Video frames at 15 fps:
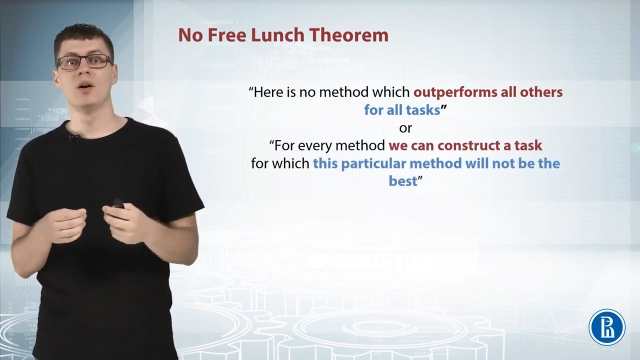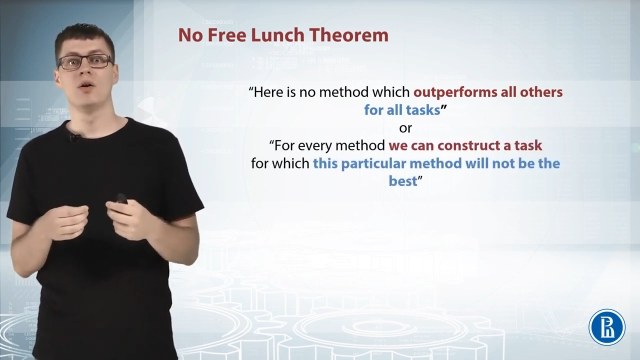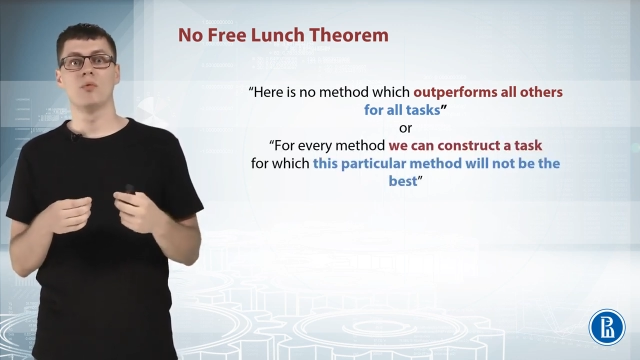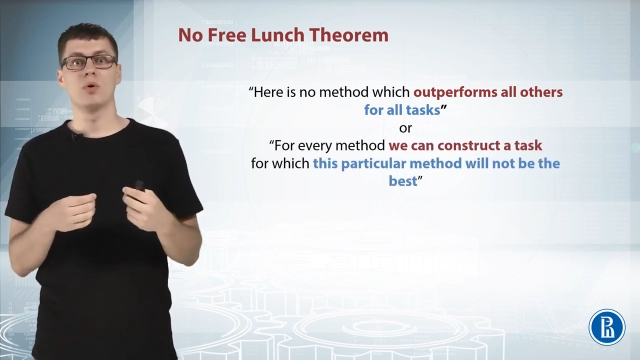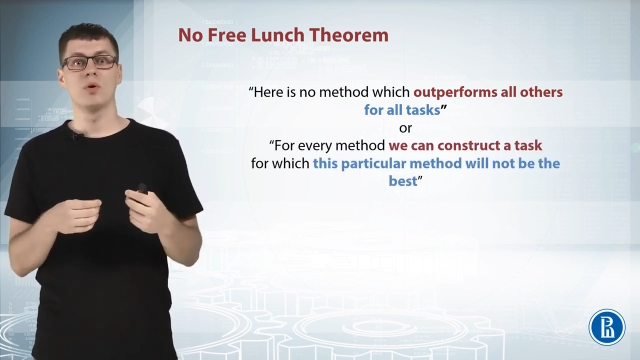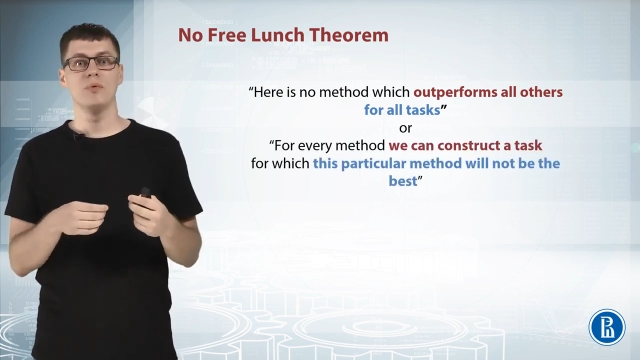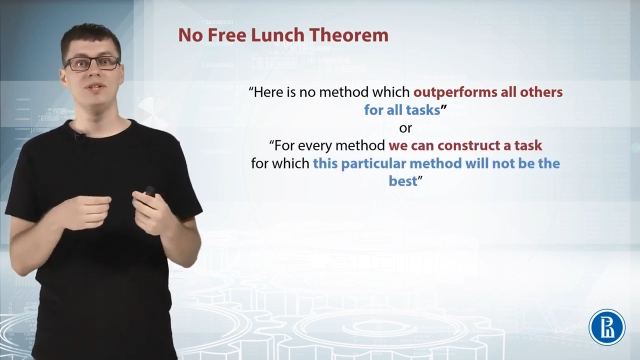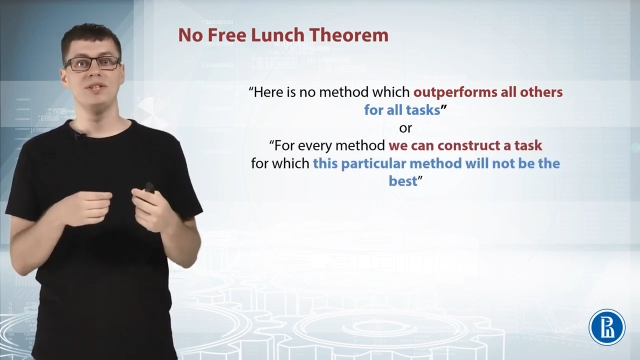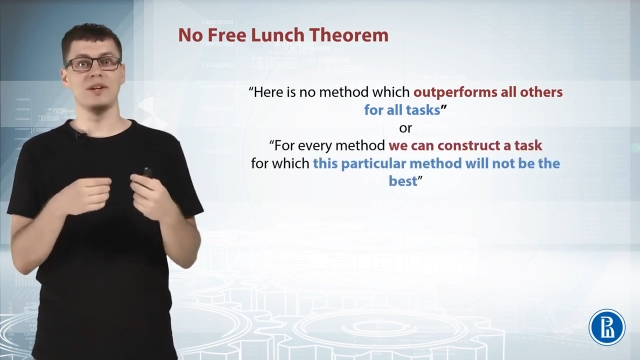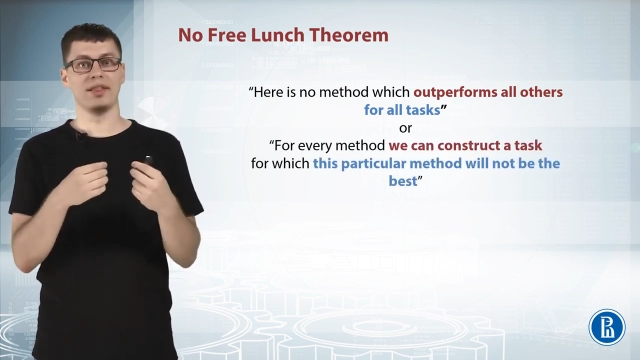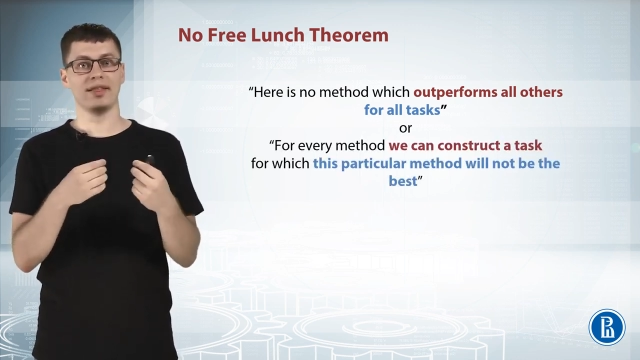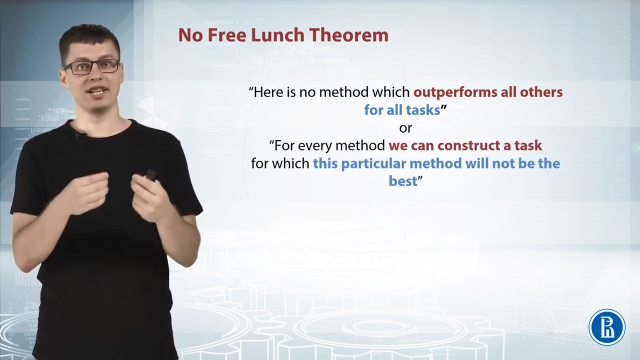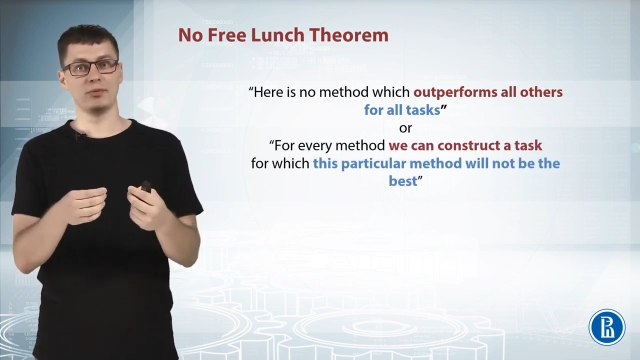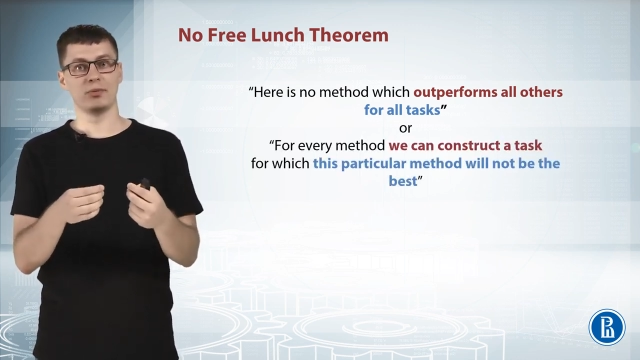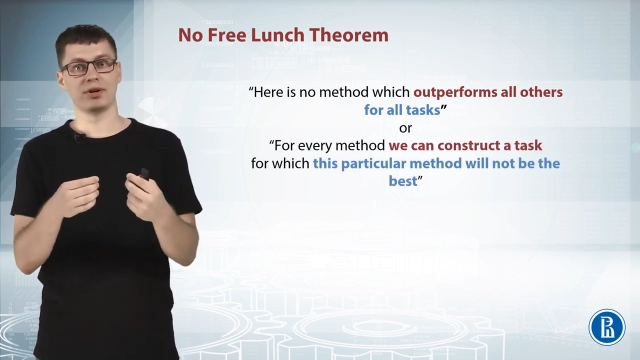for which
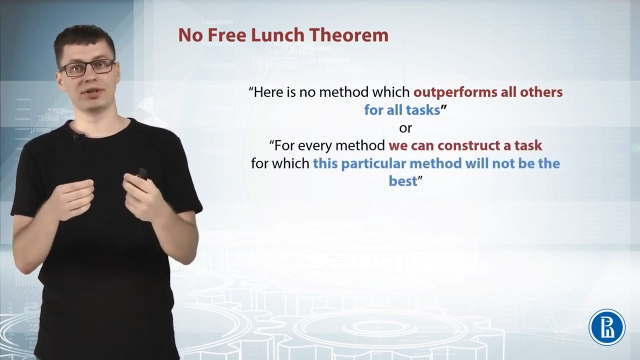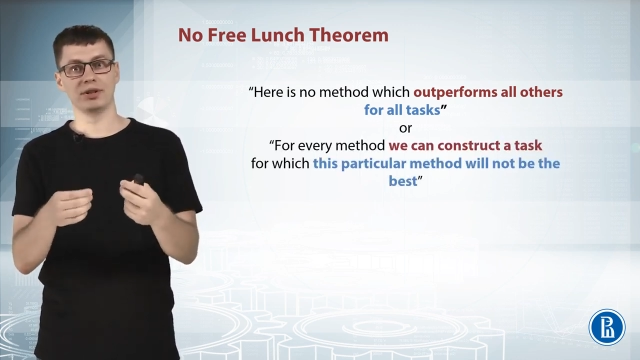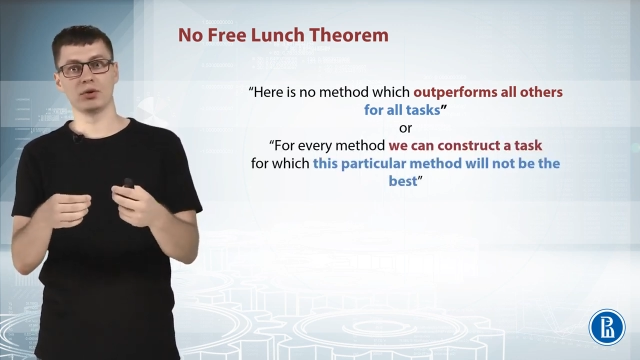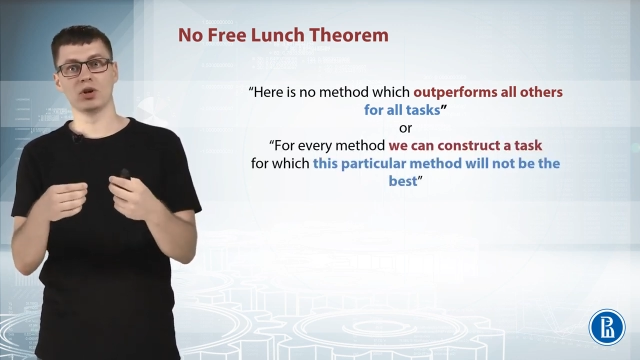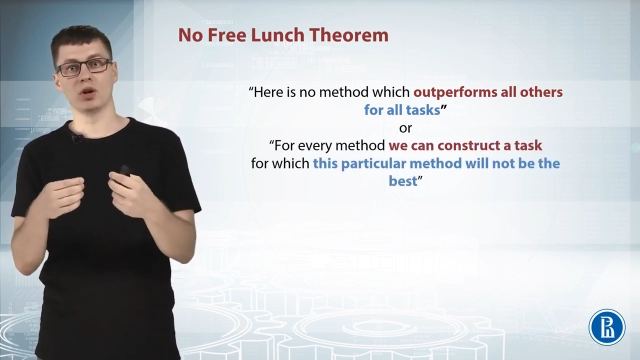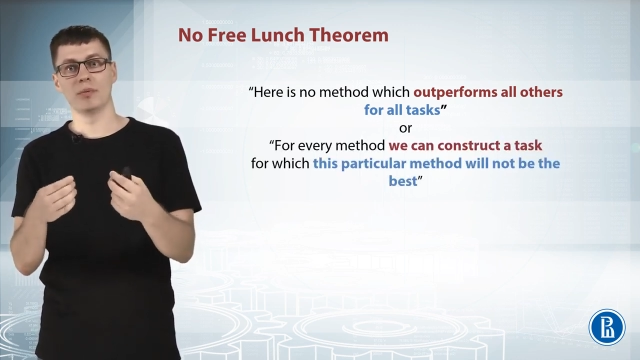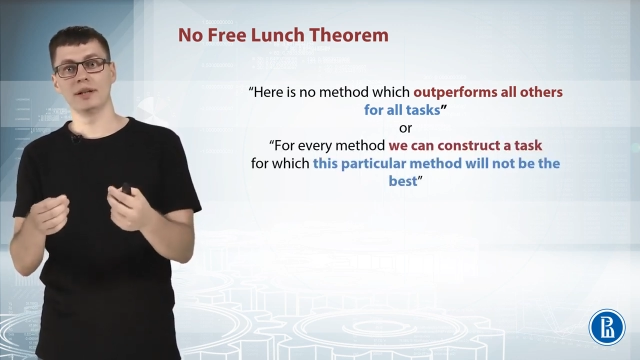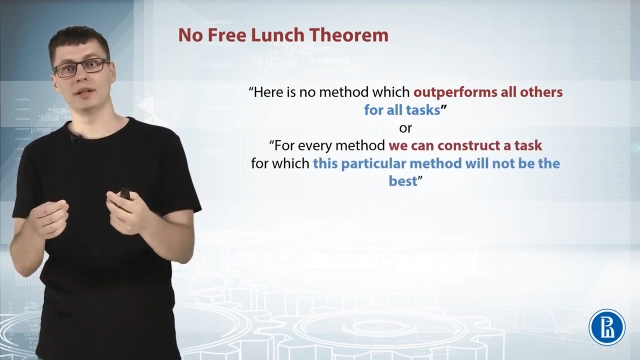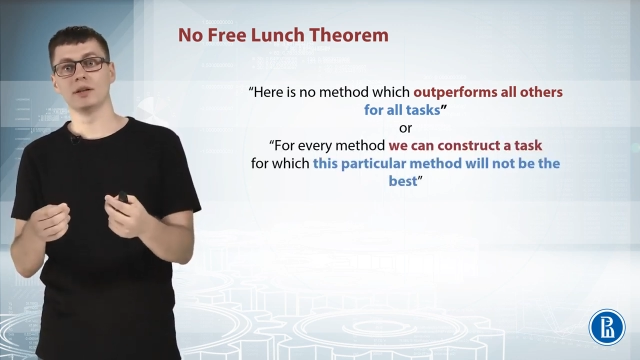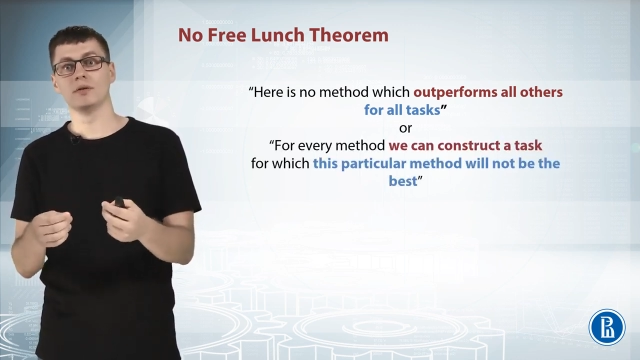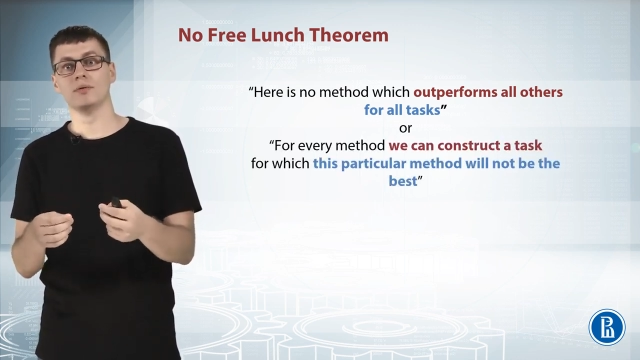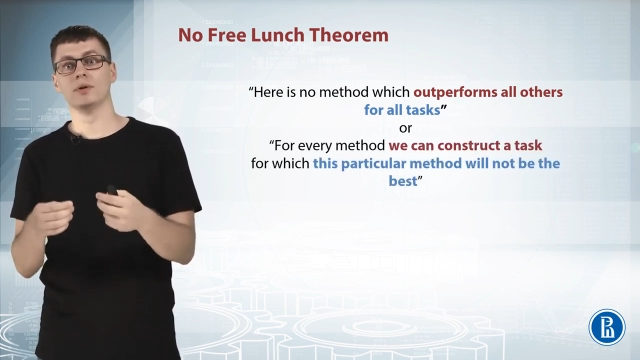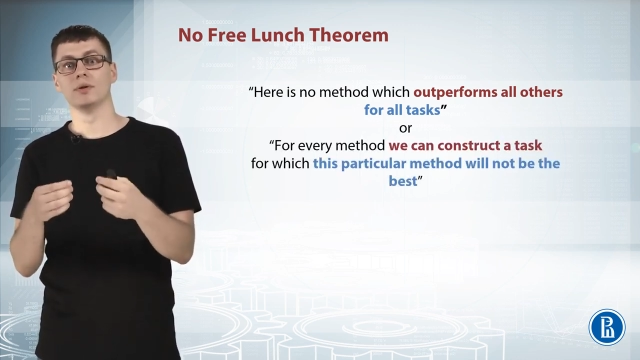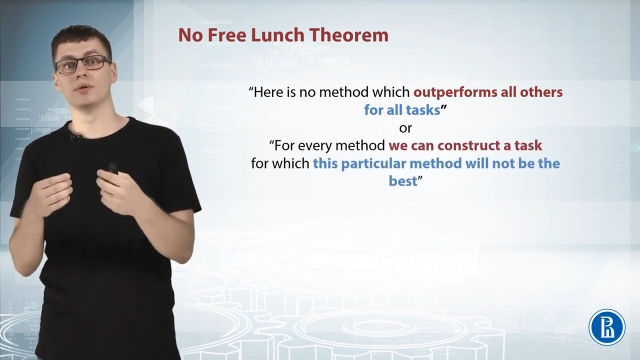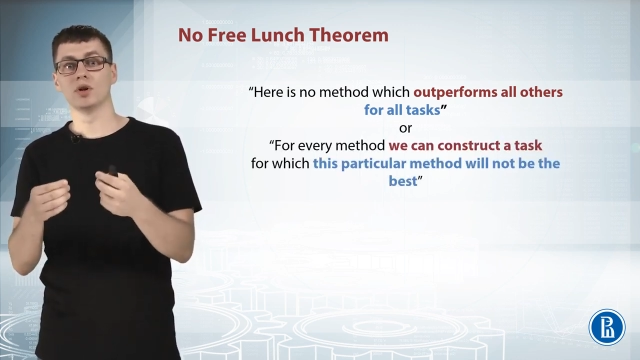this particular method
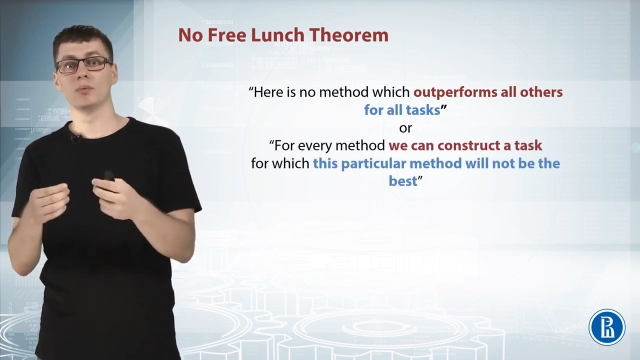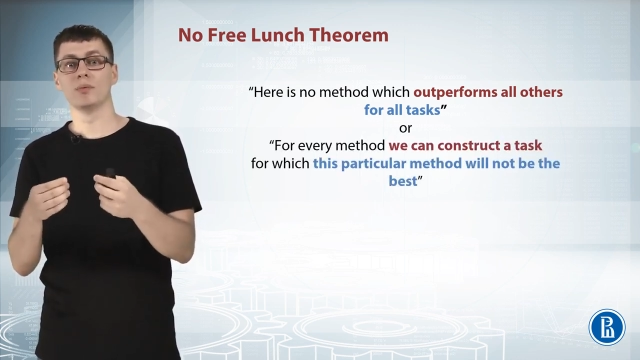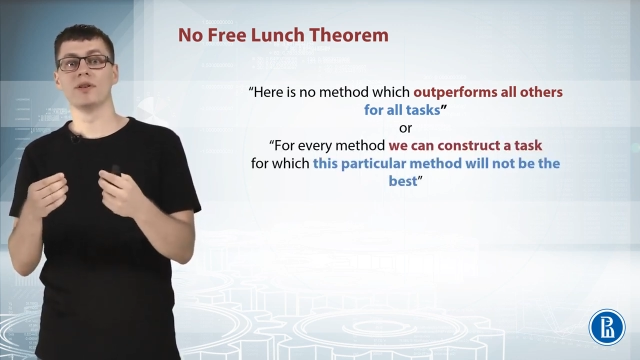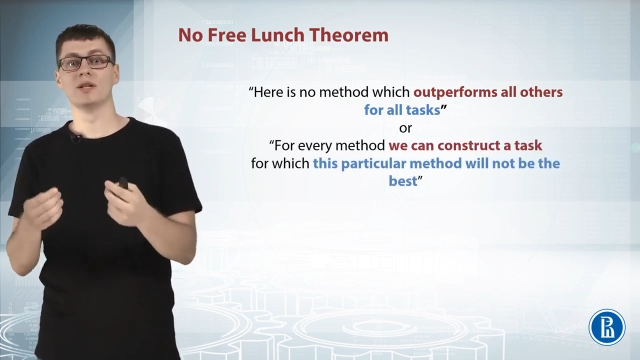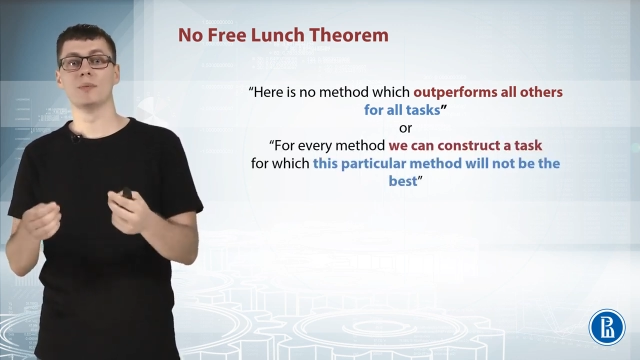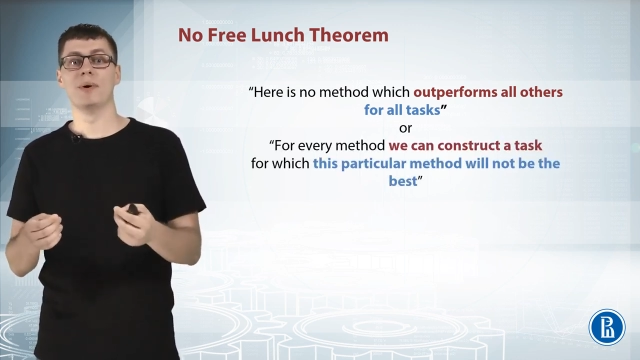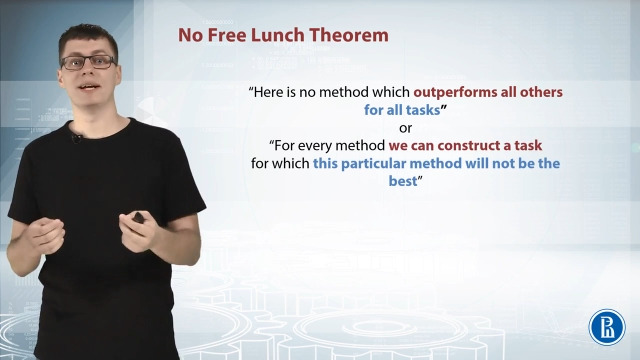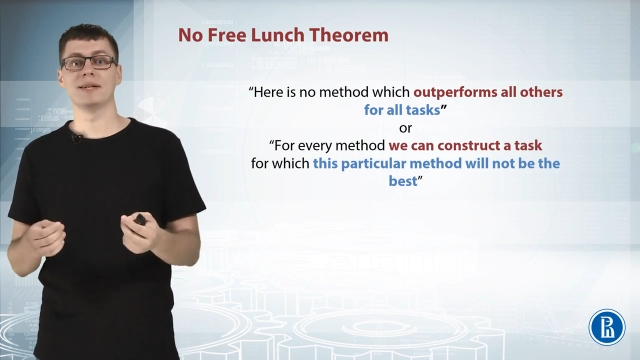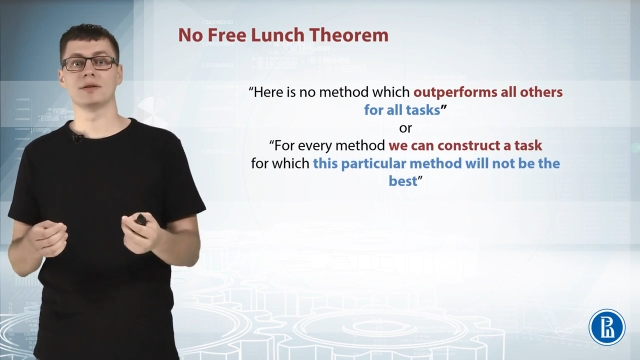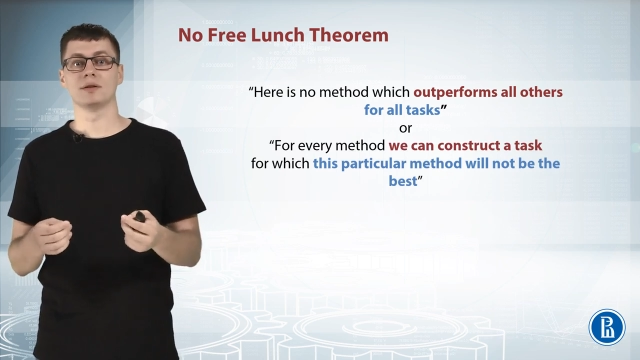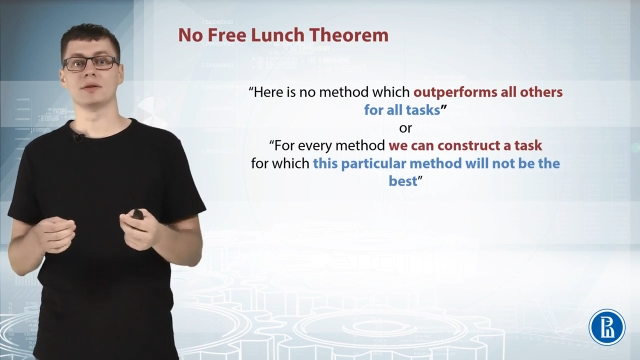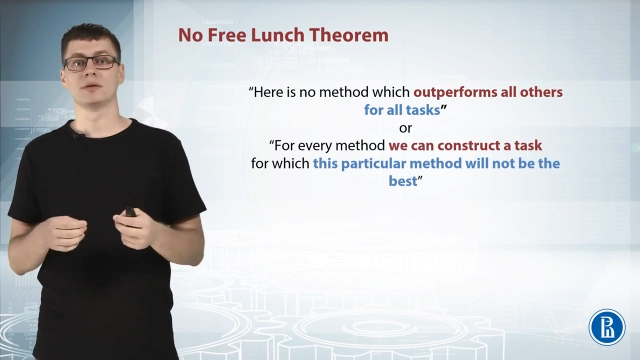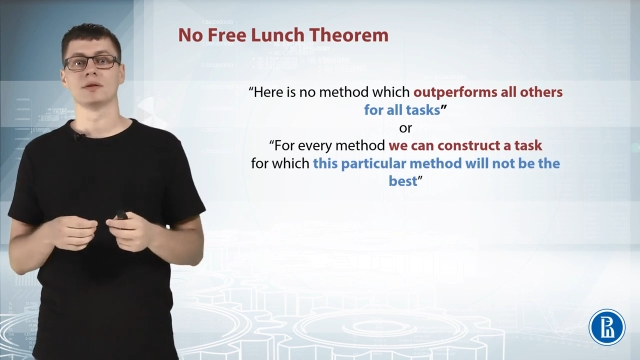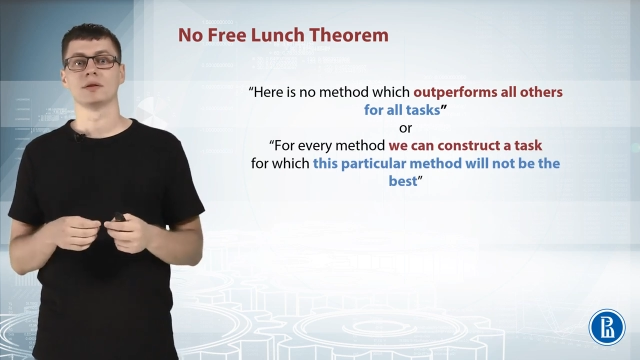will not be the best.